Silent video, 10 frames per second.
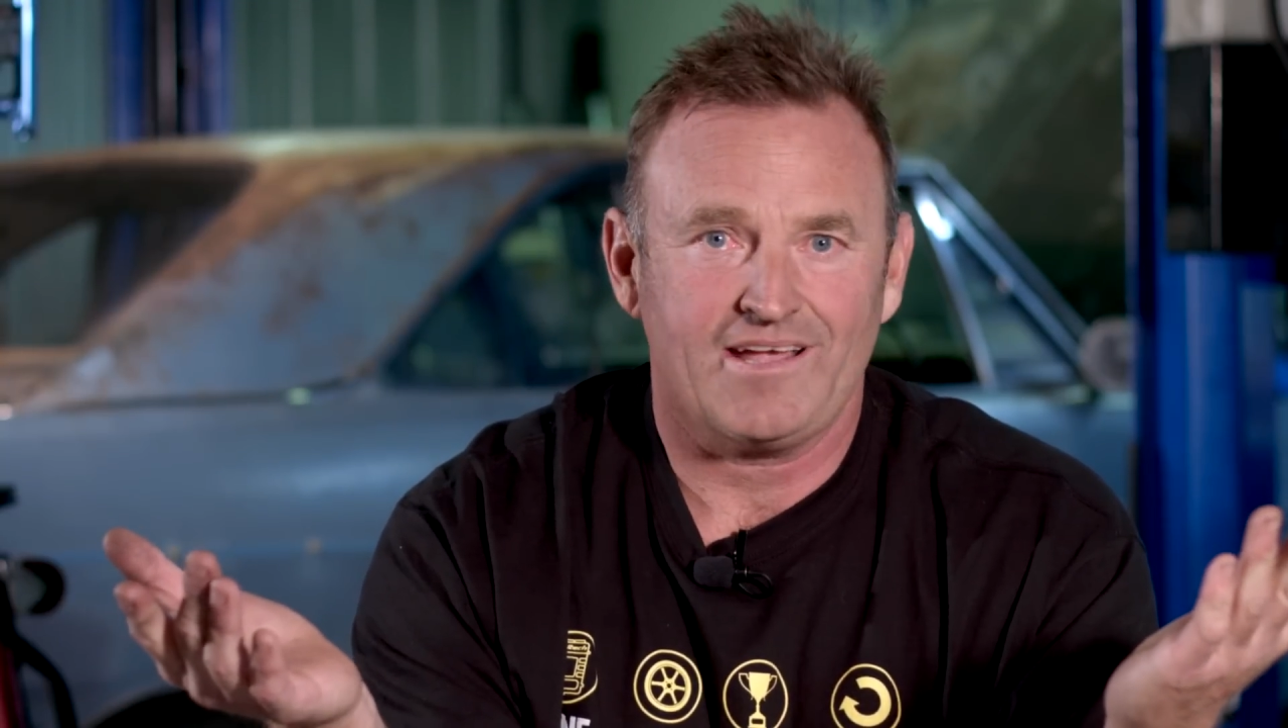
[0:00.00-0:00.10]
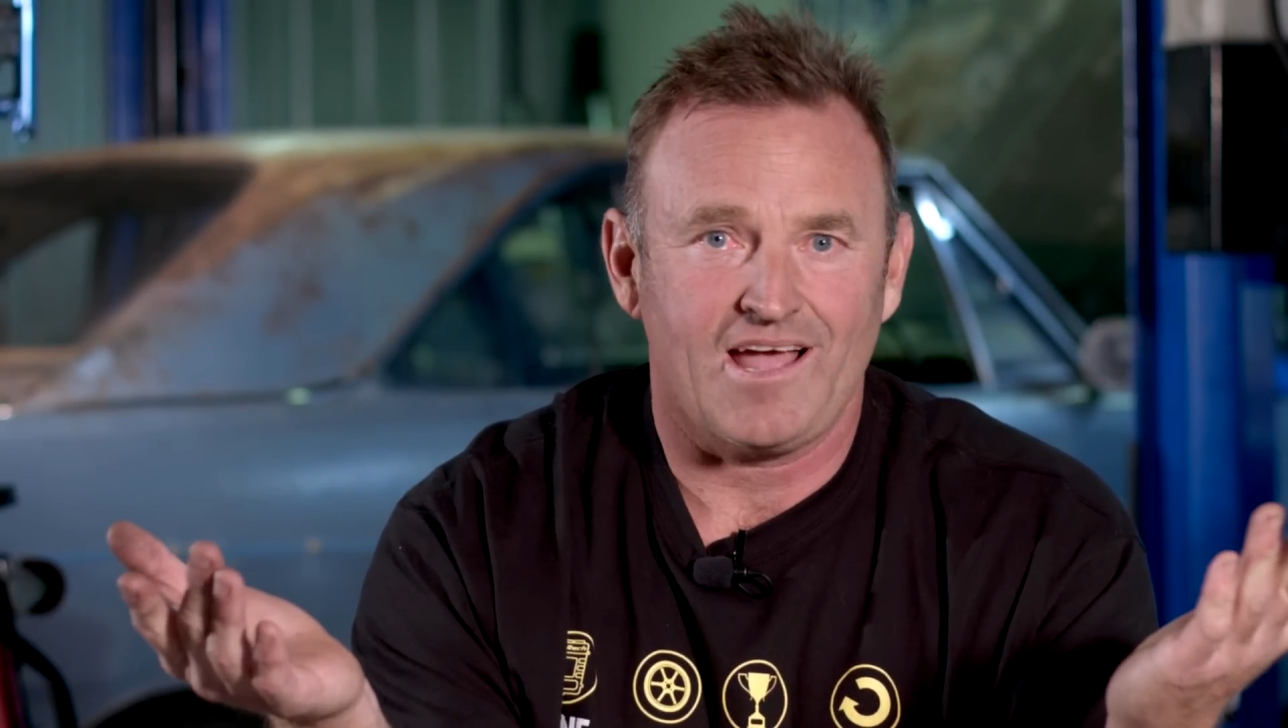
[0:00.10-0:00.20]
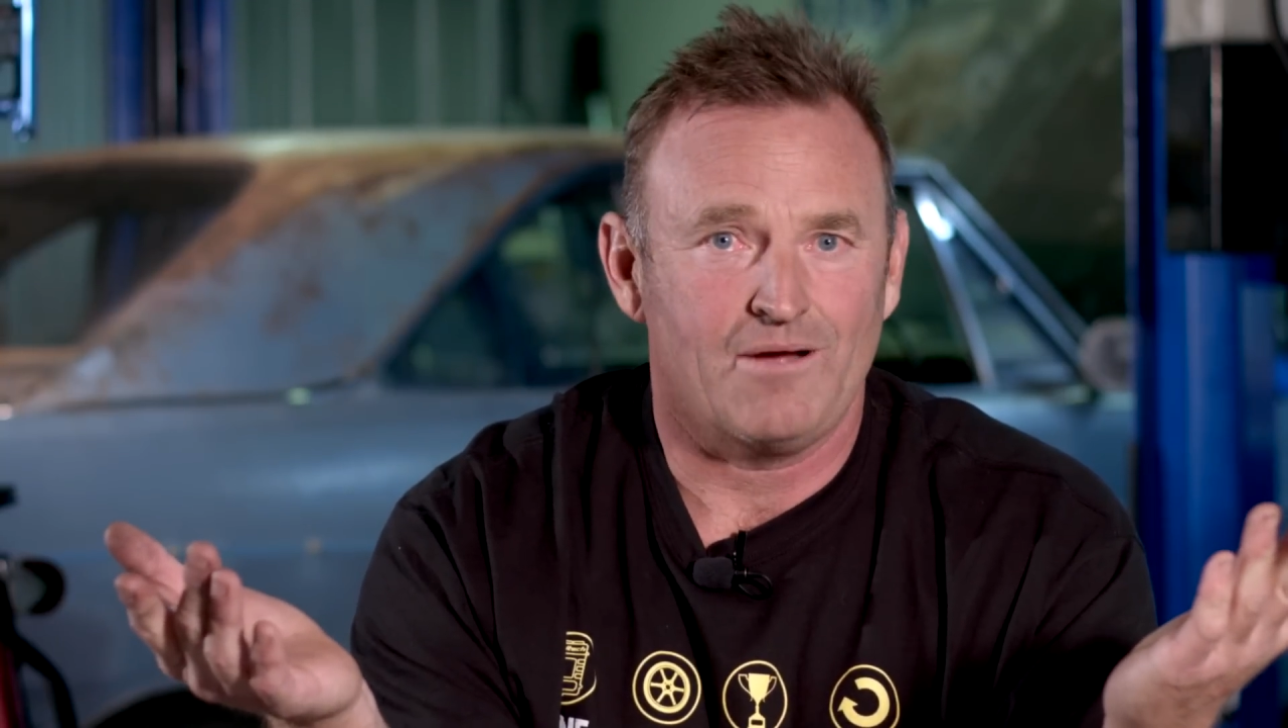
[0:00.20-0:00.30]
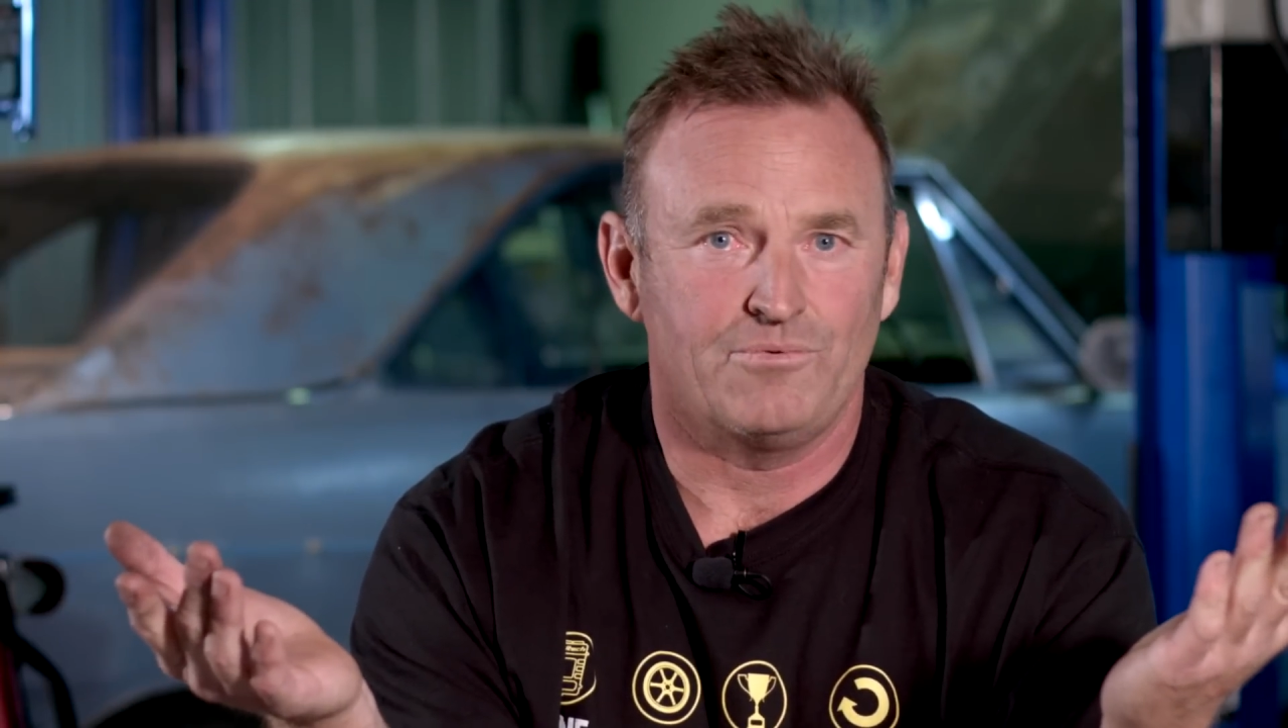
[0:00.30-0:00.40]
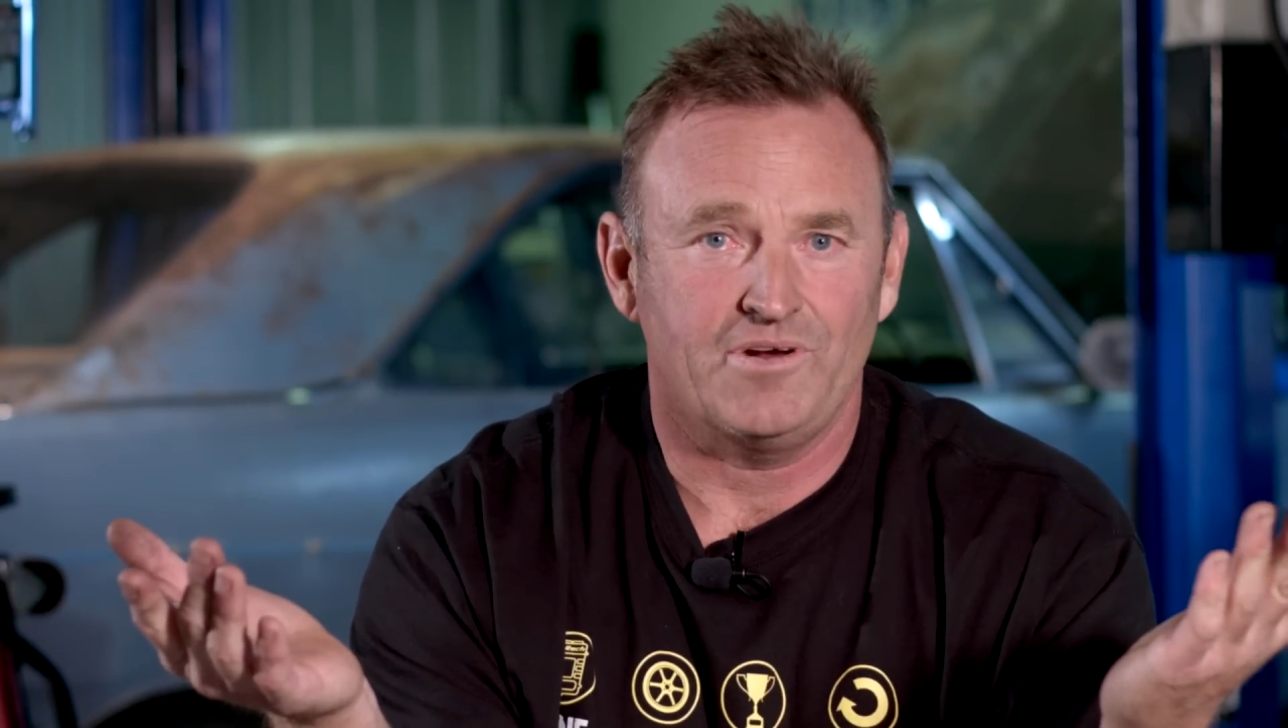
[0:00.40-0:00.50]

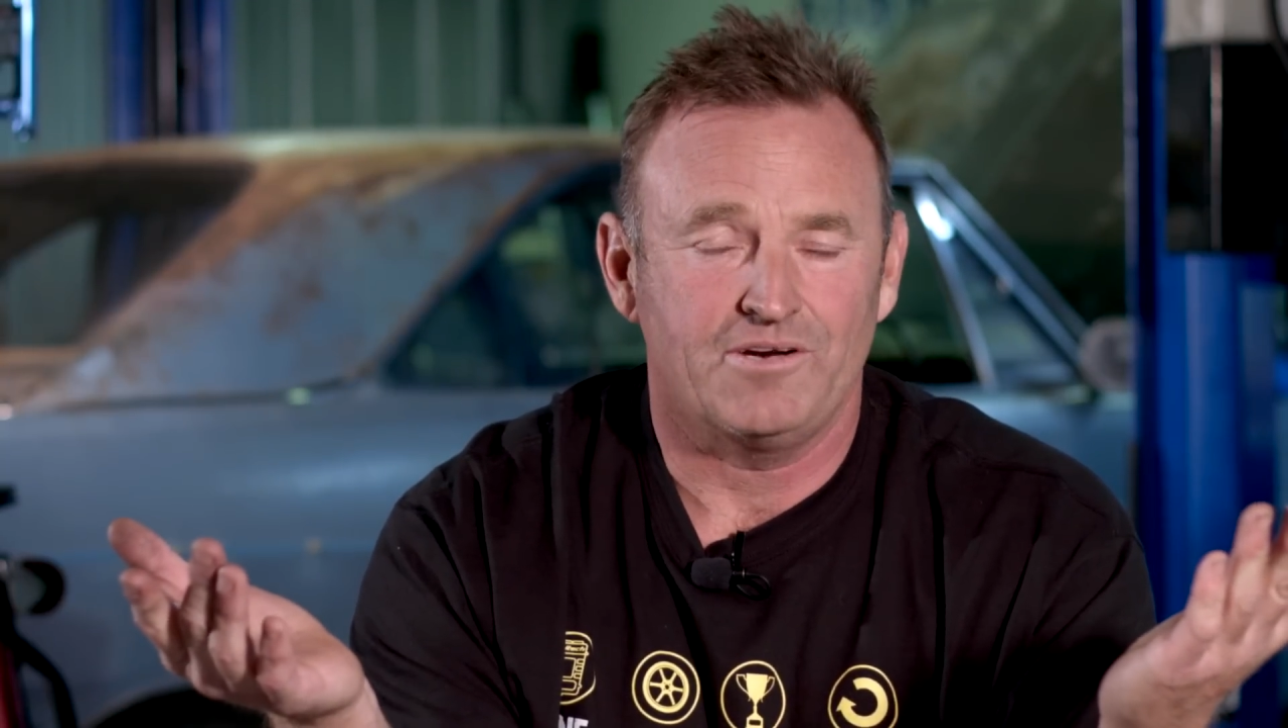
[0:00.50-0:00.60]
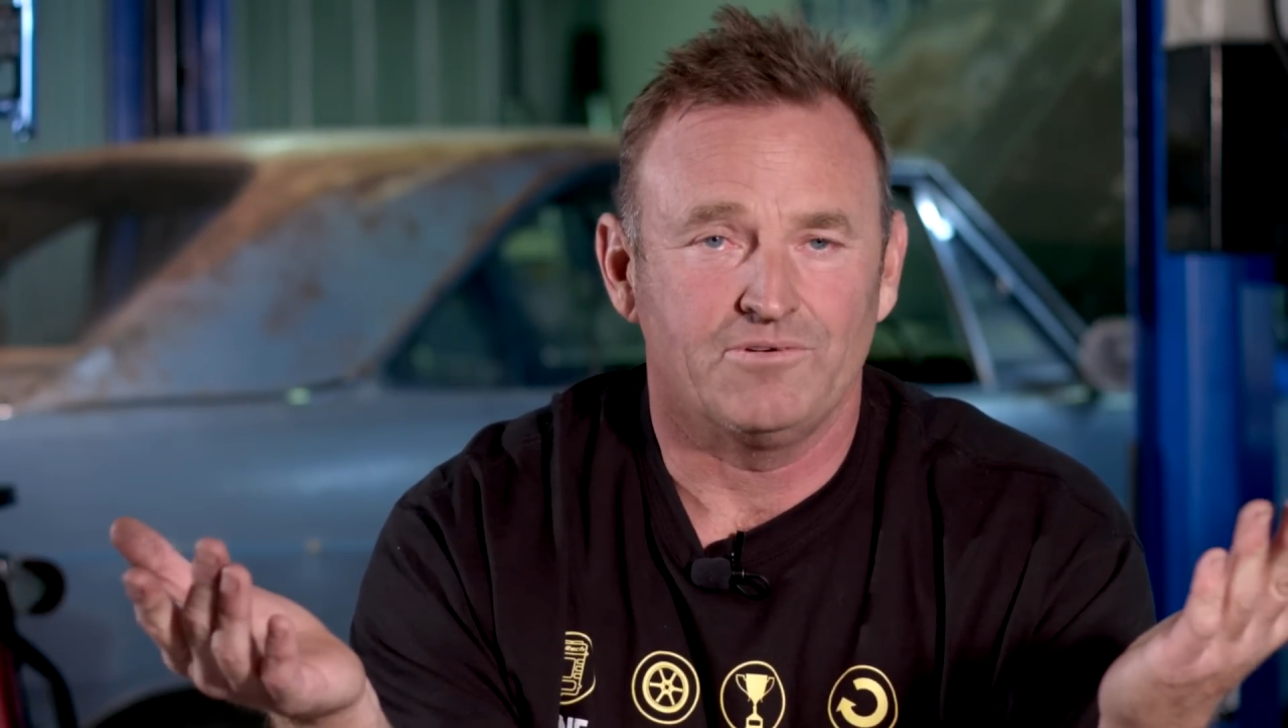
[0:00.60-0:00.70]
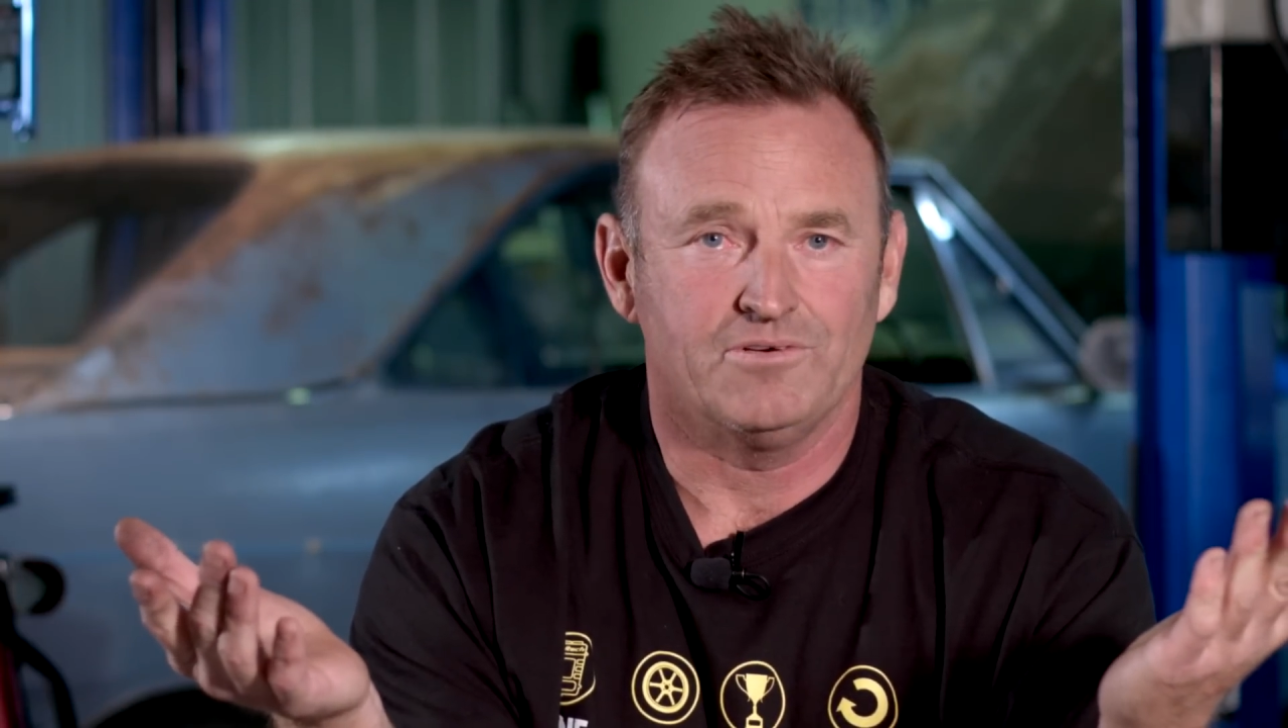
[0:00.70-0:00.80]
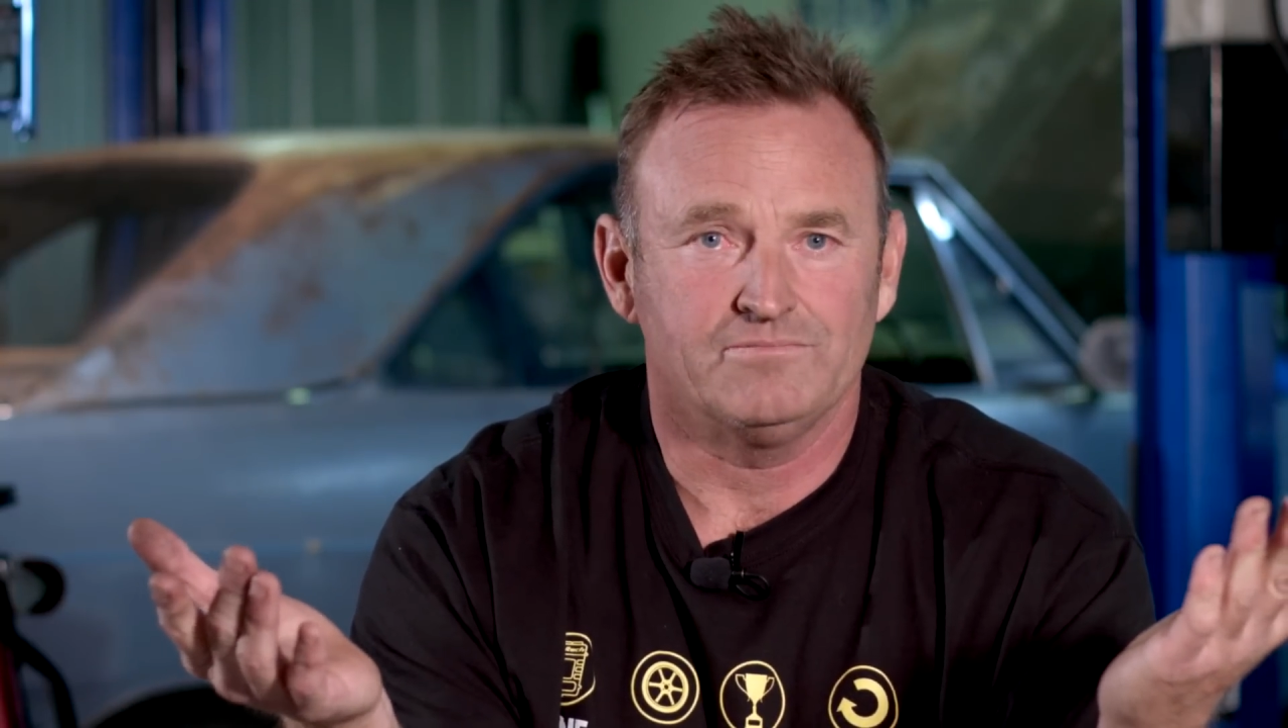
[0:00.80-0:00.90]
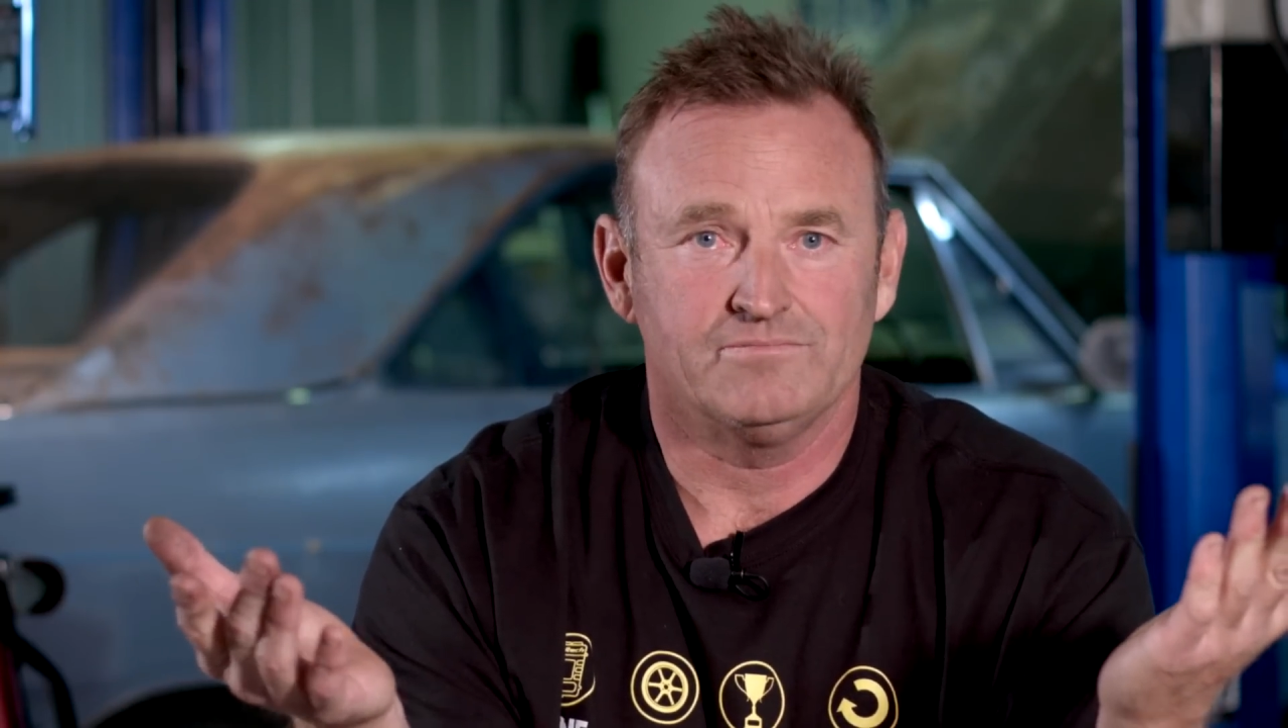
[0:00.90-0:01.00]

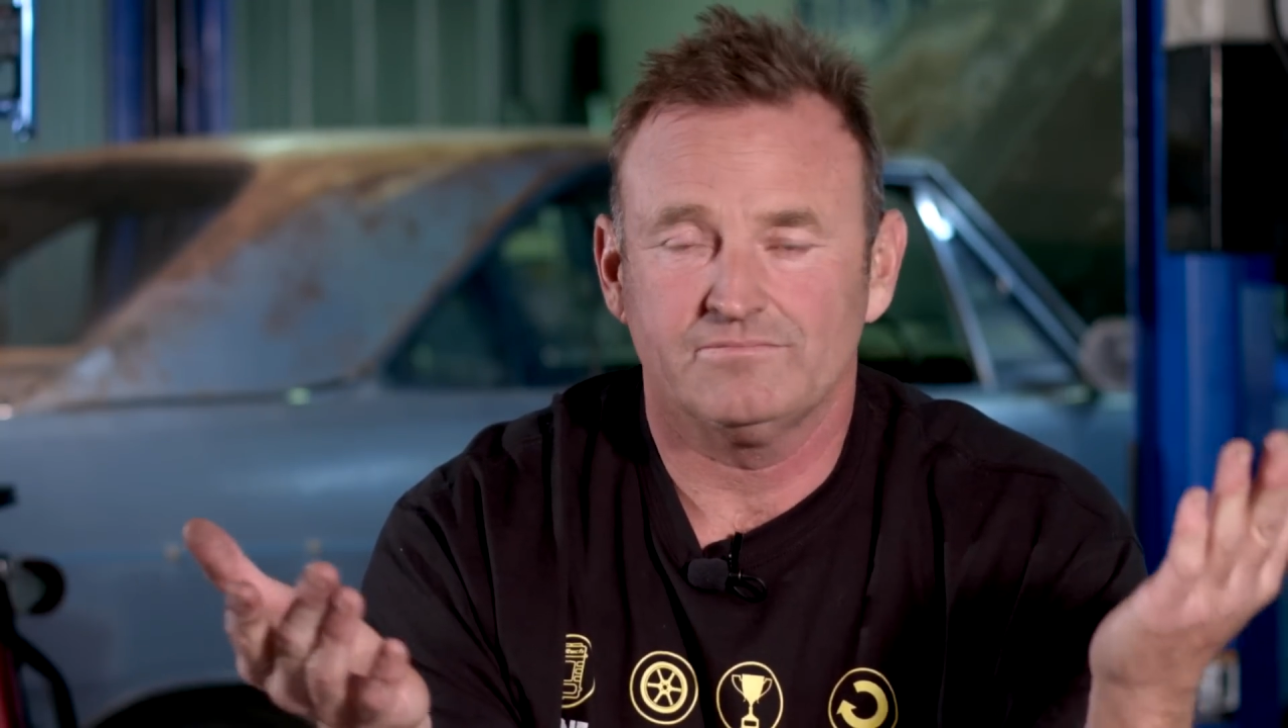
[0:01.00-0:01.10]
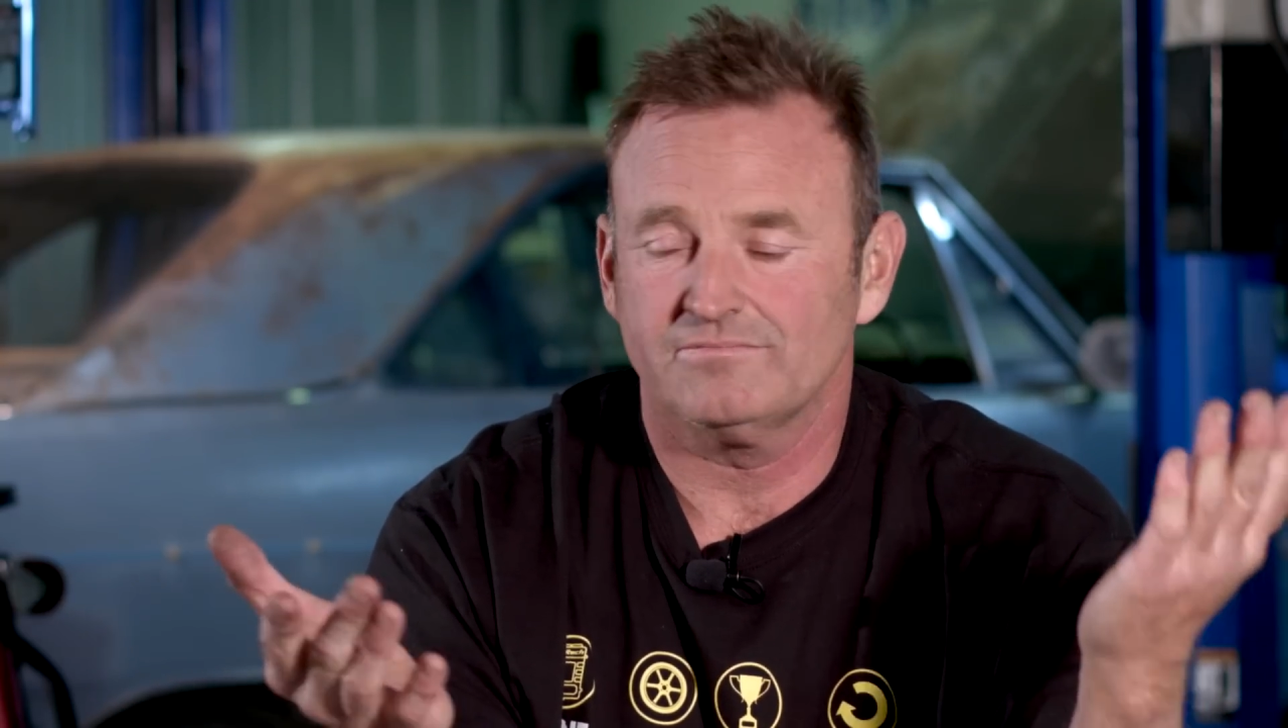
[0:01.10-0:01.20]
carburetor on.